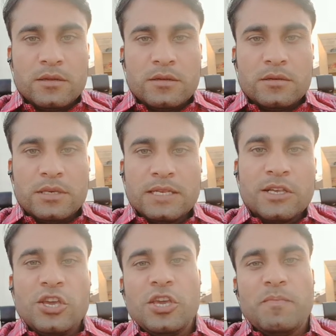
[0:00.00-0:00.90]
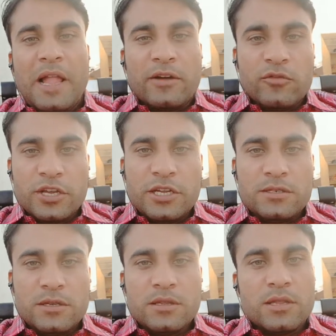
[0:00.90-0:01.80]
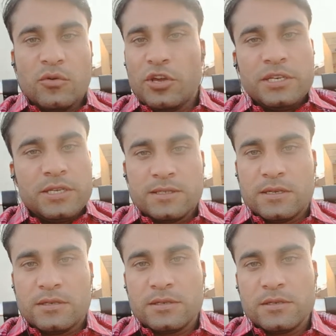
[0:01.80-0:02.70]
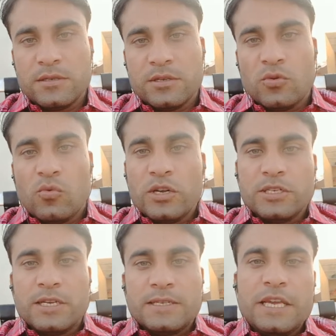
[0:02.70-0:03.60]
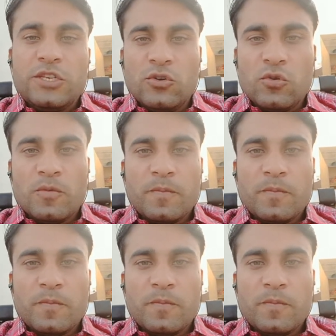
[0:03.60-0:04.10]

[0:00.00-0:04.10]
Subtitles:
Does he play cricket? No, he doesn't. What does he do?